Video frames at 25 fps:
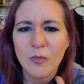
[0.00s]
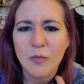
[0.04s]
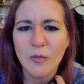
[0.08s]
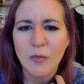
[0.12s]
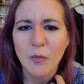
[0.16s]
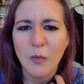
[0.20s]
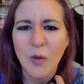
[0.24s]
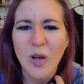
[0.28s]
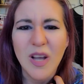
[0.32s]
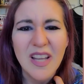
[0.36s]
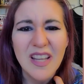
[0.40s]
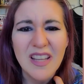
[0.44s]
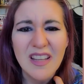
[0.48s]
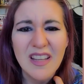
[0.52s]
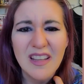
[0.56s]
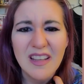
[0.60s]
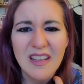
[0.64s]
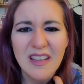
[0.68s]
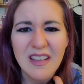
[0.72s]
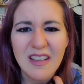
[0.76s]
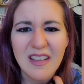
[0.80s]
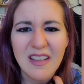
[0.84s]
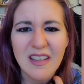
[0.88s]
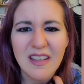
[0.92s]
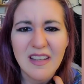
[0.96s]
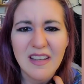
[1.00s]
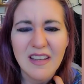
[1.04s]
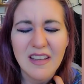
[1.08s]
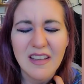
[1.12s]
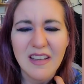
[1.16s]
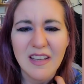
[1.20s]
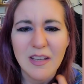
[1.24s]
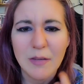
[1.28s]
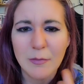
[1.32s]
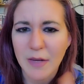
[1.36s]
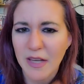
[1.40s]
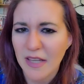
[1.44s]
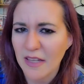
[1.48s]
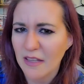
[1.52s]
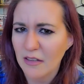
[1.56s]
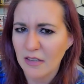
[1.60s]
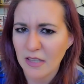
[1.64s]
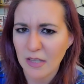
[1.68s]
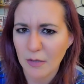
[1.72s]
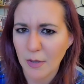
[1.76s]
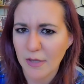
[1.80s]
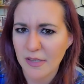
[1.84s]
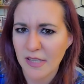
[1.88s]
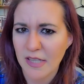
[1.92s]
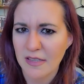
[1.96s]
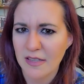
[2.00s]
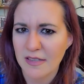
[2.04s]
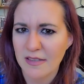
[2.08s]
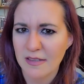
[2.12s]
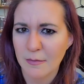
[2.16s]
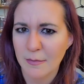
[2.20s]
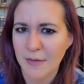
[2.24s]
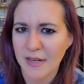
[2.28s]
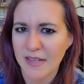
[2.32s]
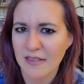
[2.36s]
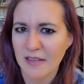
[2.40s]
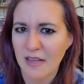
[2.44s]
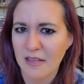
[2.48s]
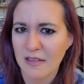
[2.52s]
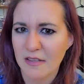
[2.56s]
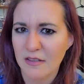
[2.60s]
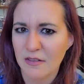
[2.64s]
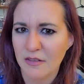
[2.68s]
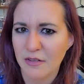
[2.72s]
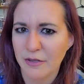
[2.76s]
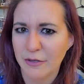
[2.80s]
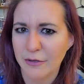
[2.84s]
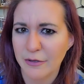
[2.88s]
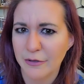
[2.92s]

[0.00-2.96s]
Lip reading: What? Am I the only one that doesn't make sense to?